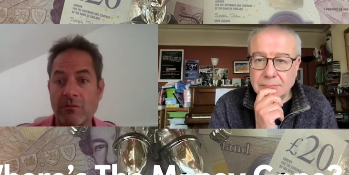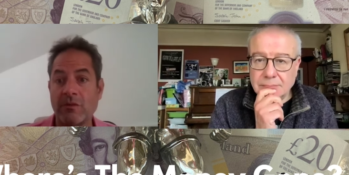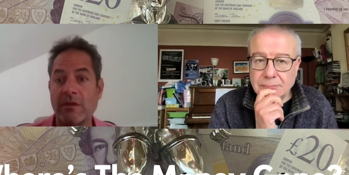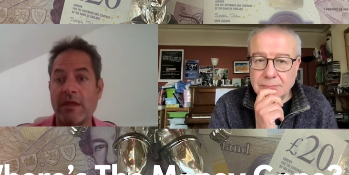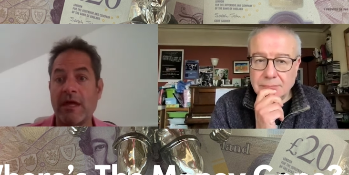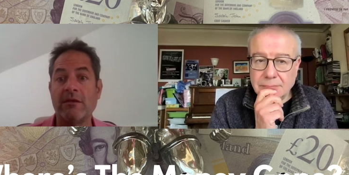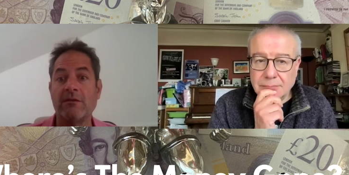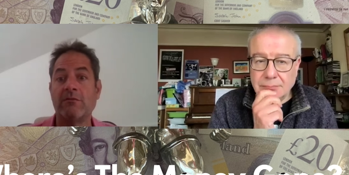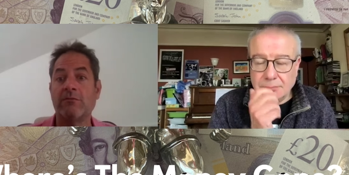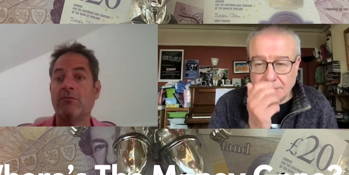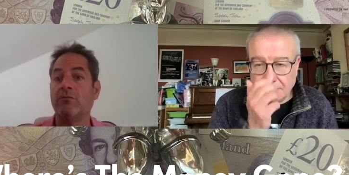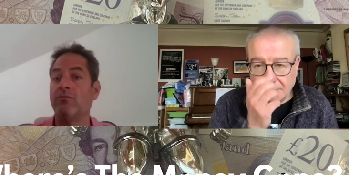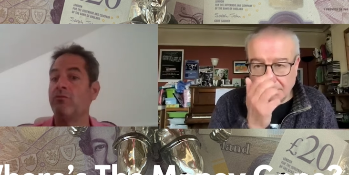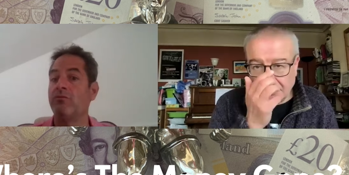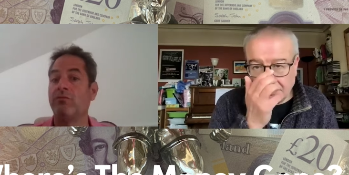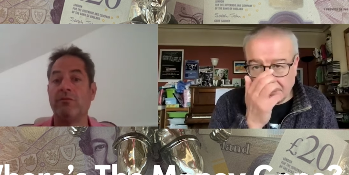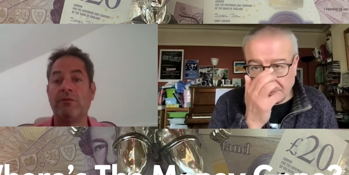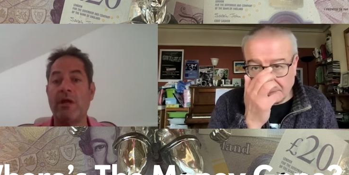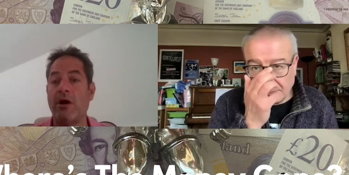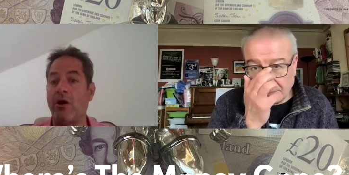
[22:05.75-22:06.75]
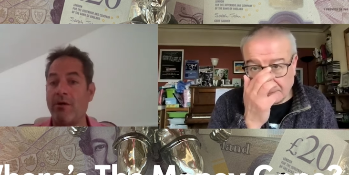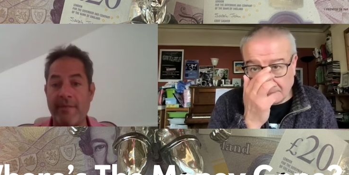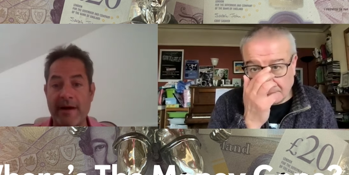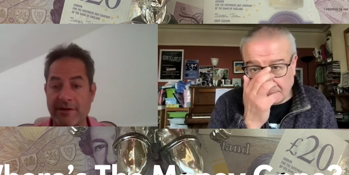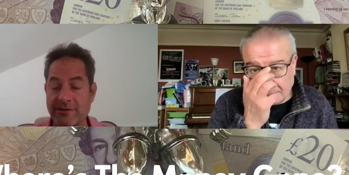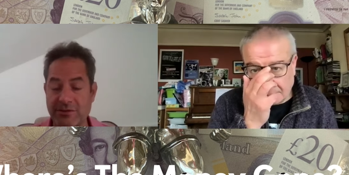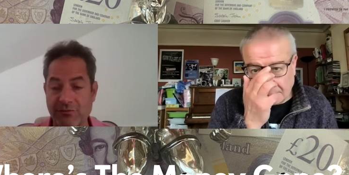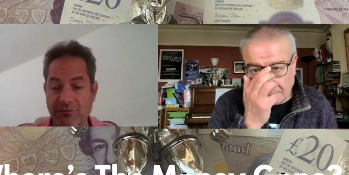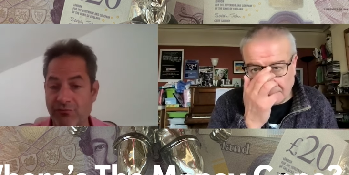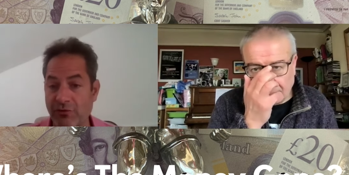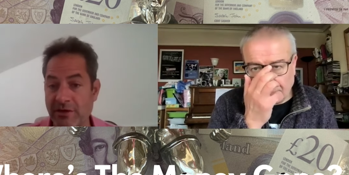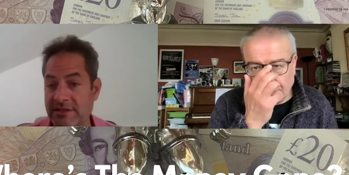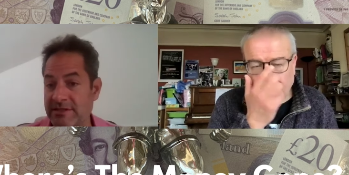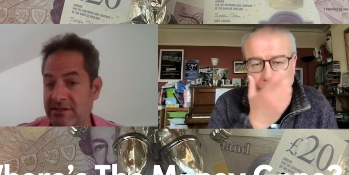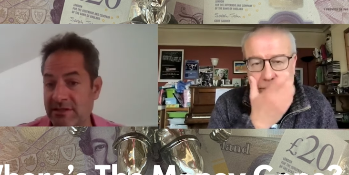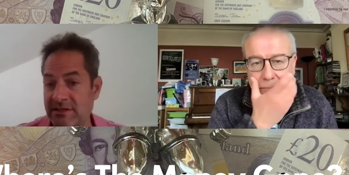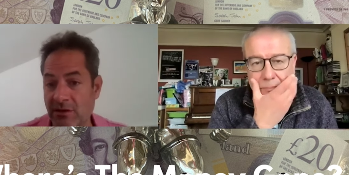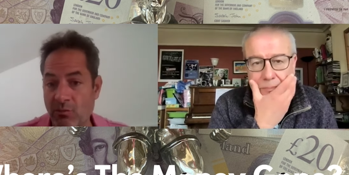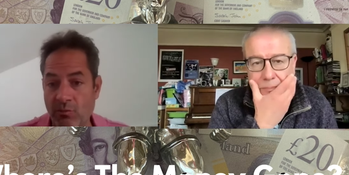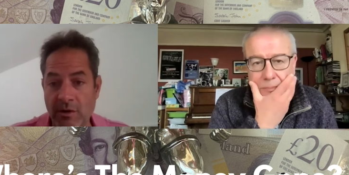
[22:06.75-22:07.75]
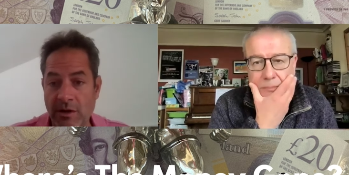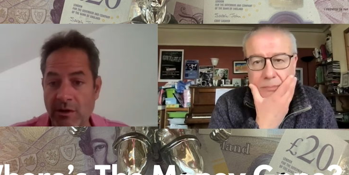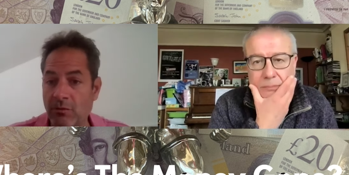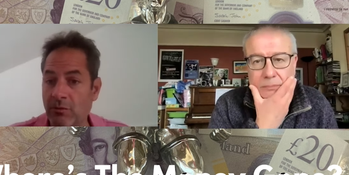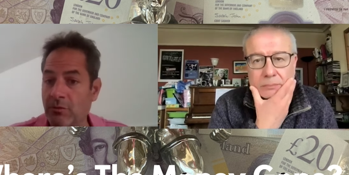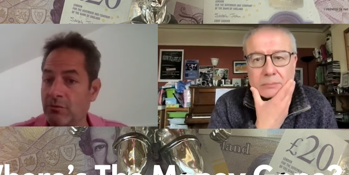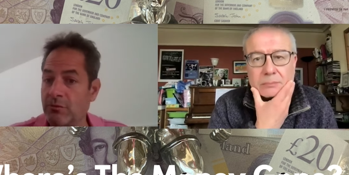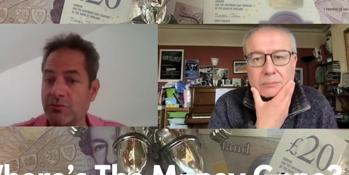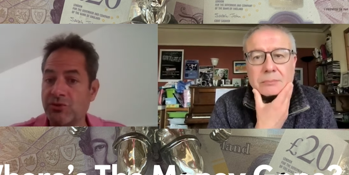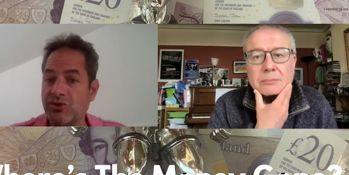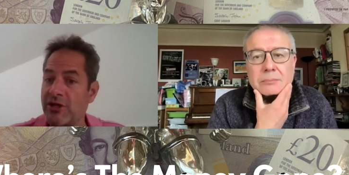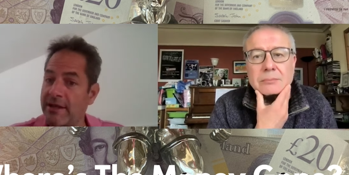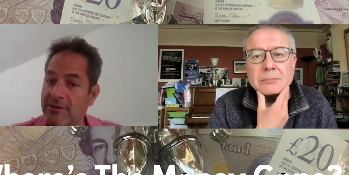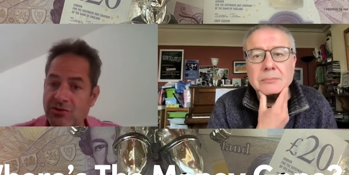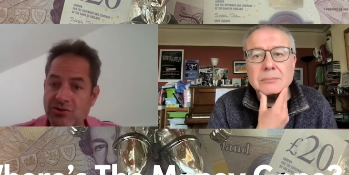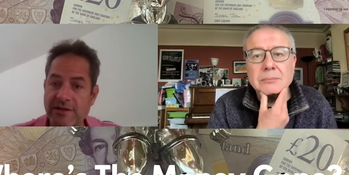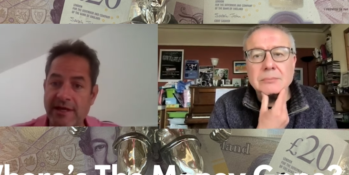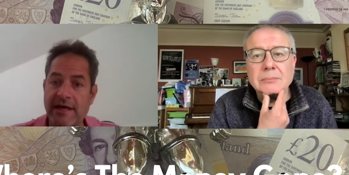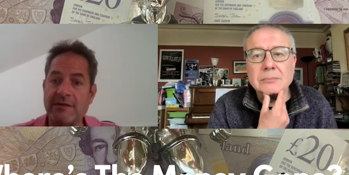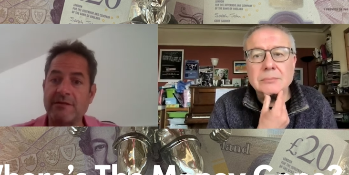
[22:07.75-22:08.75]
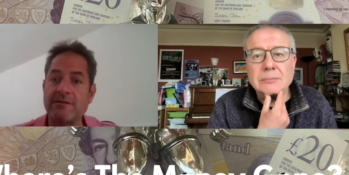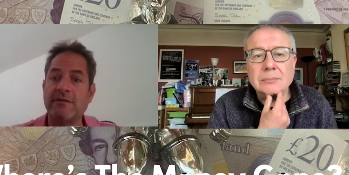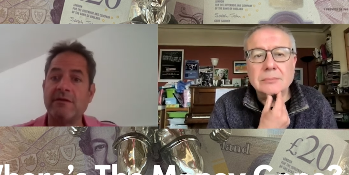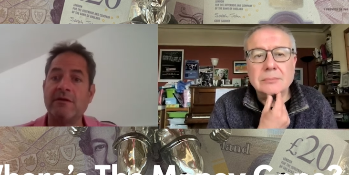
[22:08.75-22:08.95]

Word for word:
Speaker 1: then no amount of reasoning will change that.